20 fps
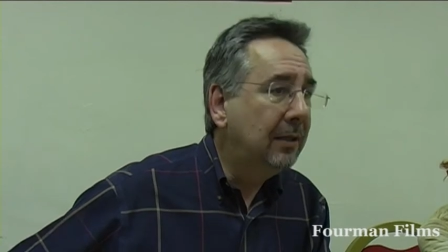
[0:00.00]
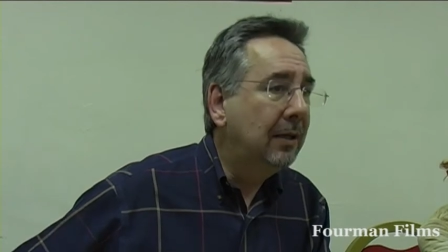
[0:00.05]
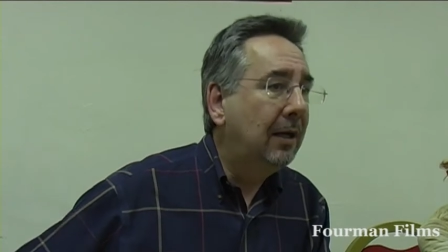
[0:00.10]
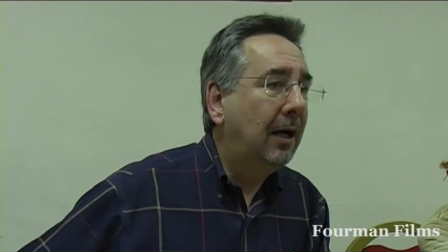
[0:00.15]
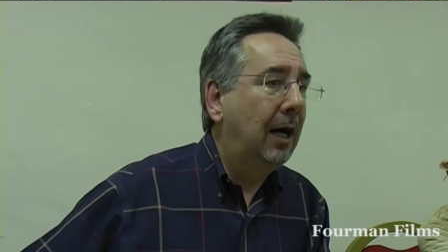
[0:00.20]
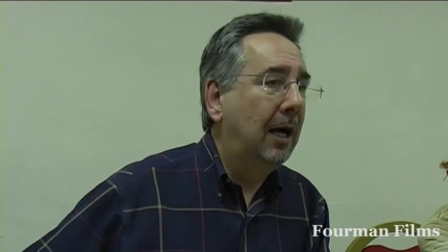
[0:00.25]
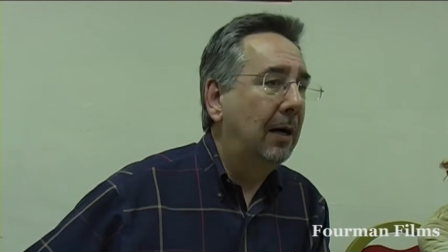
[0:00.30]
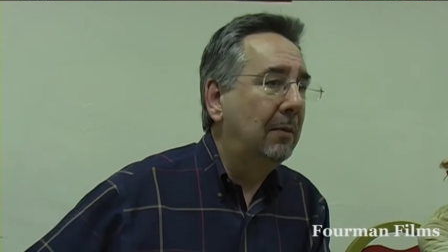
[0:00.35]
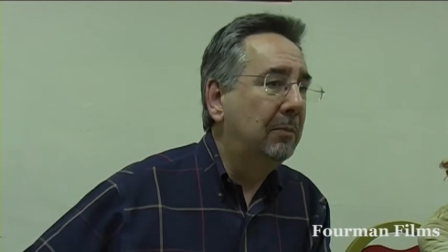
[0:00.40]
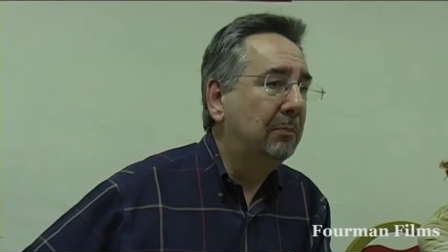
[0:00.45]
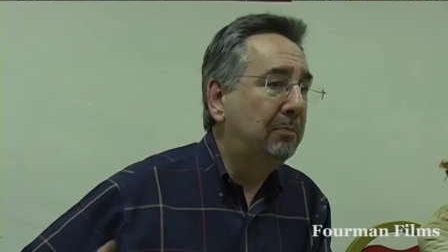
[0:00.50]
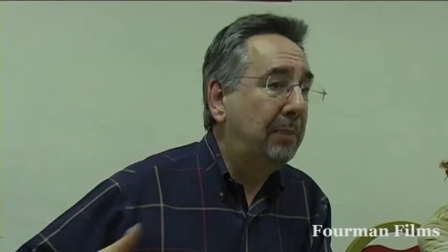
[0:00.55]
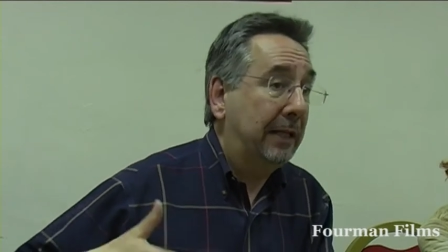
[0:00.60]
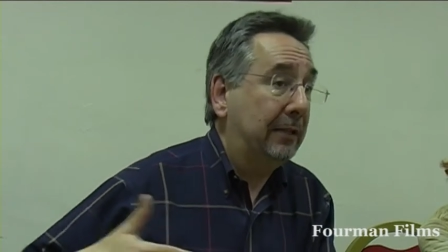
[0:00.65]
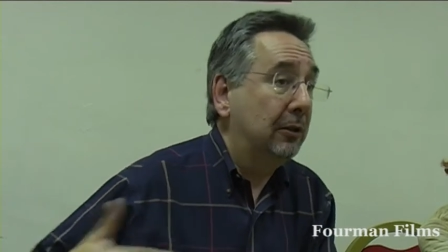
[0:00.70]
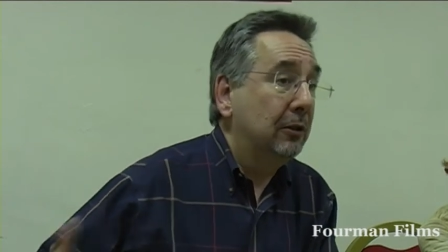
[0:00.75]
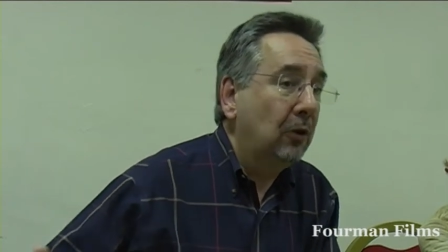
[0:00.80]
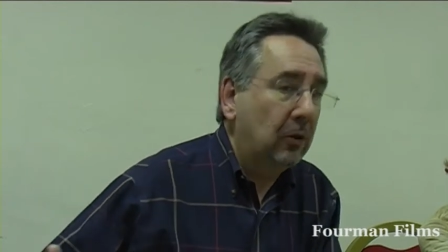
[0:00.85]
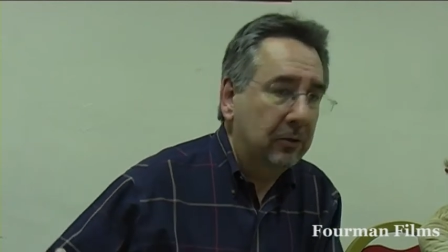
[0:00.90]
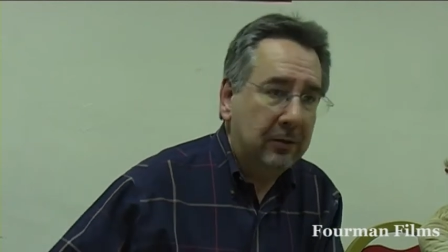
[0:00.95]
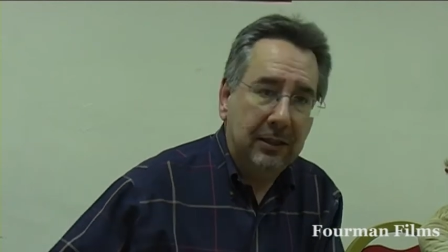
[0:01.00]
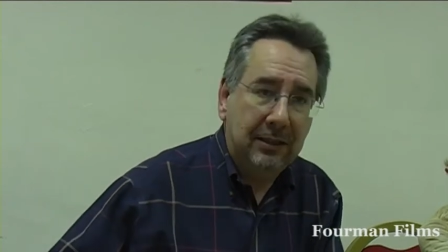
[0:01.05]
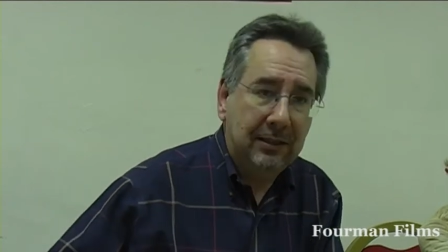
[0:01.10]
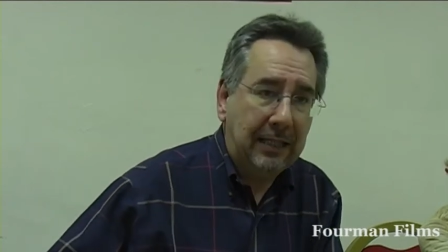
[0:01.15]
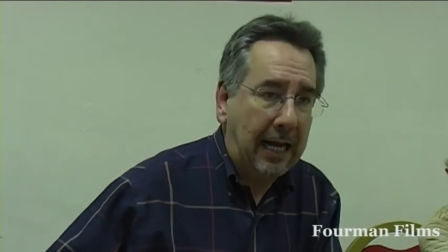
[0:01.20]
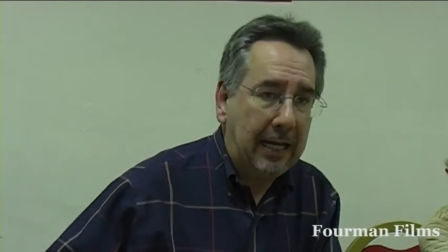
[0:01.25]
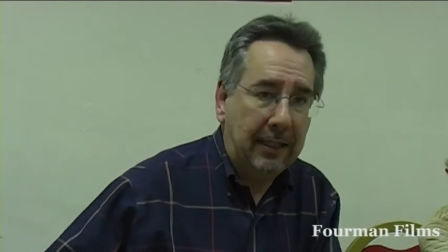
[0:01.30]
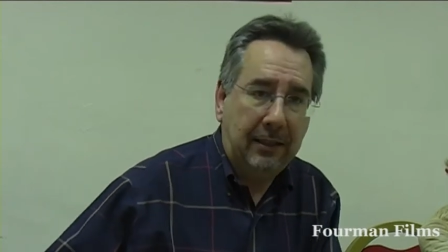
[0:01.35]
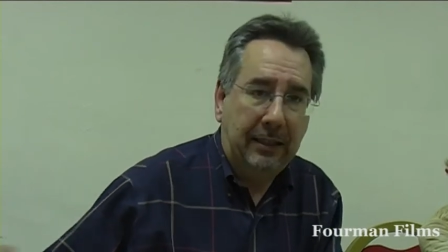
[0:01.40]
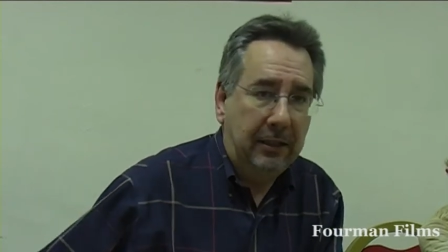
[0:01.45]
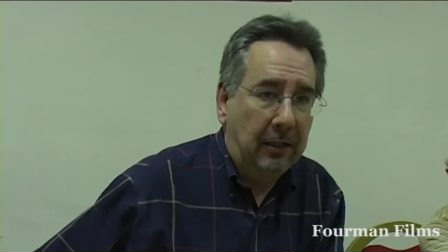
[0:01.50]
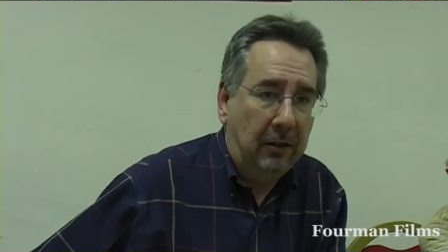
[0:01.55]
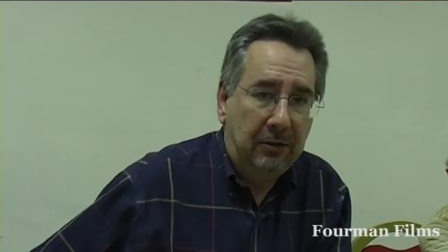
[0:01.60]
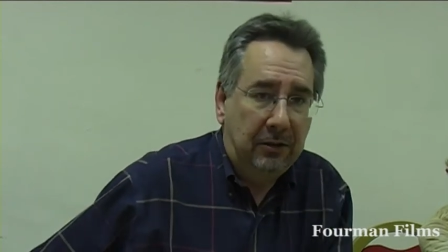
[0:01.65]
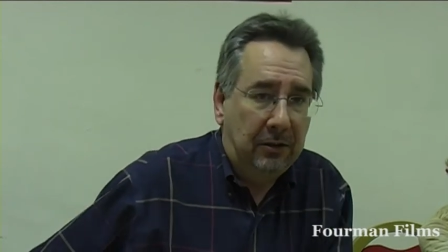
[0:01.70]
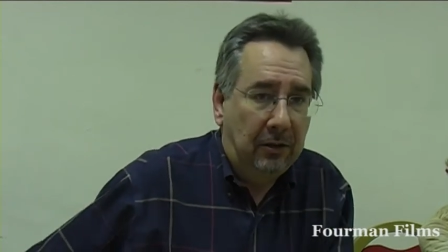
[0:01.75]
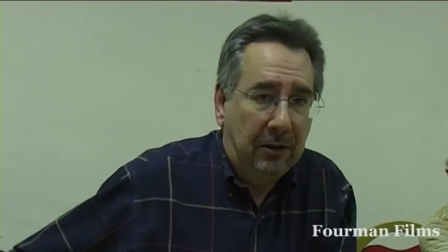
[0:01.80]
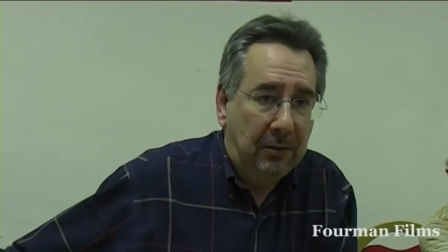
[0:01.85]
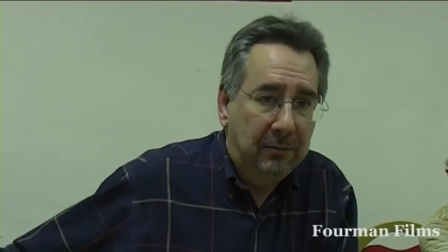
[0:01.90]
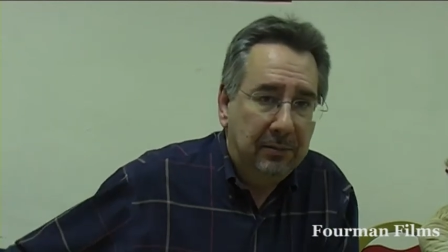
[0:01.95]
Better not to stand in those
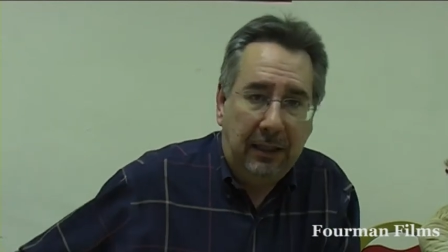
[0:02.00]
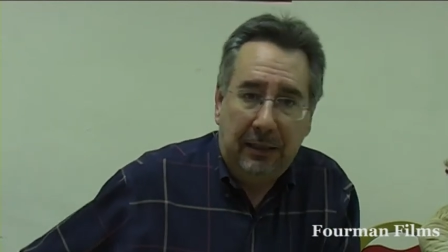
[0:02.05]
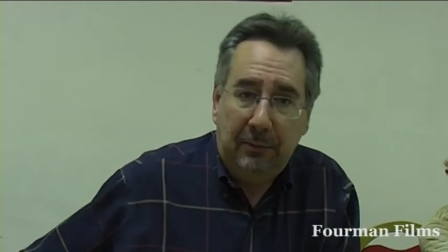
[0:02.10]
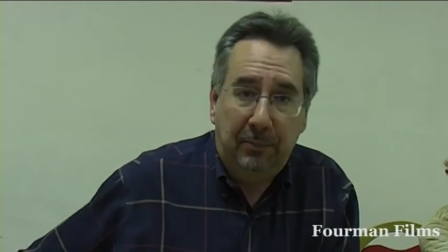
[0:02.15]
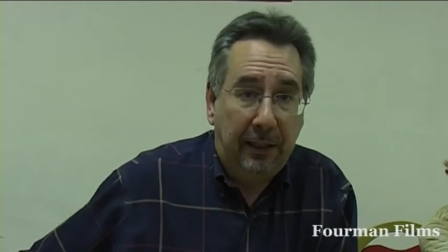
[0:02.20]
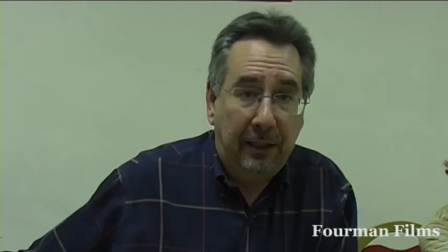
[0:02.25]
circumstances.